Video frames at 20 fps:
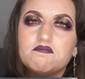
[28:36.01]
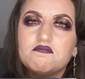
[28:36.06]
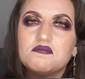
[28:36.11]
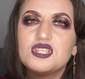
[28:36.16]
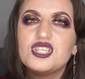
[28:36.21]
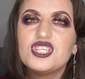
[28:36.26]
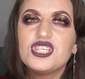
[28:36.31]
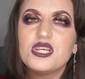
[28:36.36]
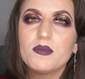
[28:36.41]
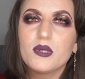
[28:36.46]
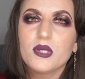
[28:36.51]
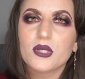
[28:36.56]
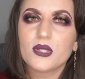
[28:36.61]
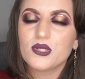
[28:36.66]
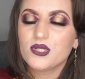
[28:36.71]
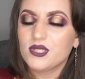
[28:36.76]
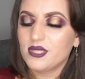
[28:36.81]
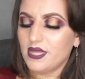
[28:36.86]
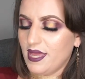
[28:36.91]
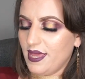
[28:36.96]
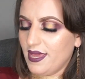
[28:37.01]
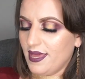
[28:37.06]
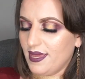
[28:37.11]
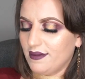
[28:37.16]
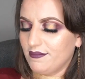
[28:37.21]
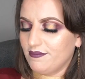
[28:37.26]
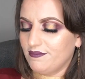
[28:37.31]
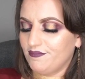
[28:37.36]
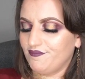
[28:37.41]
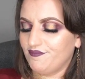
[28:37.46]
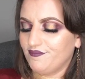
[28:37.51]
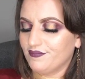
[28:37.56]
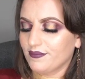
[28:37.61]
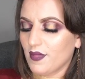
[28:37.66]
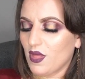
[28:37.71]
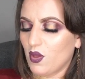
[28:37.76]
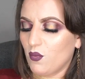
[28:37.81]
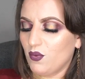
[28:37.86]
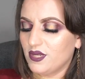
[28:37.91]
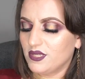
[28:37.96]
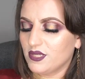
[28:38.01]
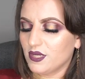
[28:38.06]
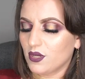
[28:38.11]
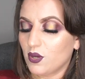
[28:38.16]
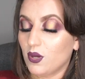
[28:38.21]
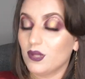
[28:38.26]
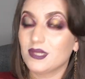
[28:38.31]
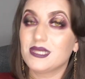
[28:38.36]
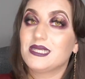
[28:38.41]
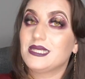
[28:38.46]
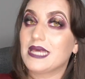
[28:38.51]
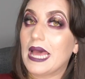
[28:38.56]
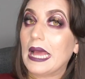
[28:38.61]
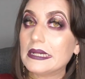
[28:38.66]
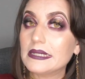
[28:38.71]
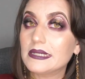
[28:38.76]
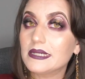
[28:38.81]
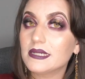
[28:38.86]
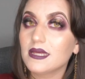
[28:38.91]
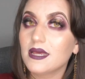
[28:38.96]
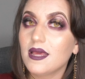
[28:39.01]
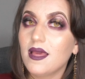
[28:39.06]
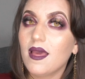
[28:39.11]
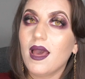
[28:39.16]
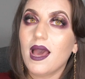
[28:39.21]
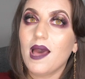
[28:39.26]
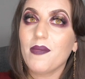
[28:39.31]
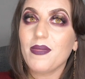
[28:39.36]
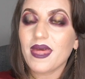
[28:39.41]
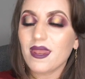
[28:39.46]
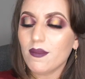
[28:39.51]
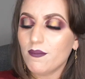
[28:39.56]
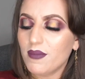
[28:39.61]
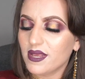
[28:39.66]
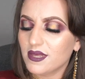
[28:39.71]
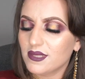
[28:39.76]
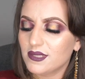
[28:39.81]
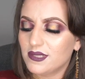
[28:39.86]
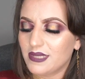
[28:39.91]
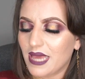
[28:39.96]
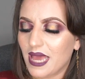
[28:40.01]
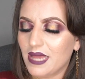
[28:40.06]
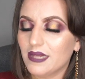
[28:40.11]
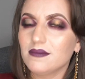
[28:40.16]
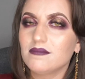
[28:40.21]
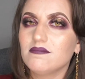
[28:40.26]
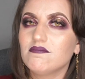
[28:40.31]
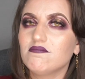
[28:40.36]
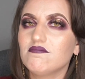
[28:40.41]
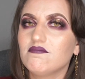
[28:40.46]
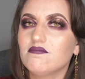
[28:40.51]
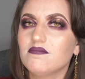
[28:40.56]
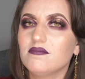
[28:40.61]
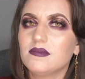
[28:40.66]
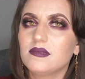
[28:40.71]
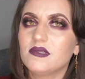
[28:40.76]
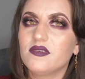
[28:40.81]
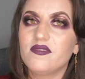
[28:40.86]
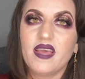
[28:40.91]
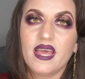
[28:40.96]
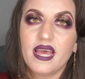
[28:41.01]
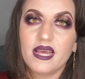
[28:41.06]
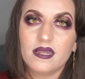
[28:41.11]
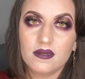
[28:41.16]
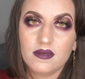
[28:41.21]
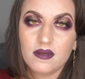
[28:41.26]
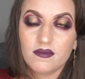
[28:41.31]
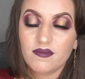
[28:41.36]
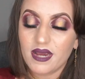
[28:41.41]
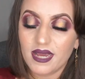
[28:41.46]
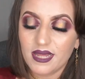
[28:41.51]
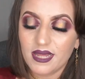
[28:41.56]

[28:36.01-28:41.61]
shimmers and what is it called, satin. I'm not a big satin fan of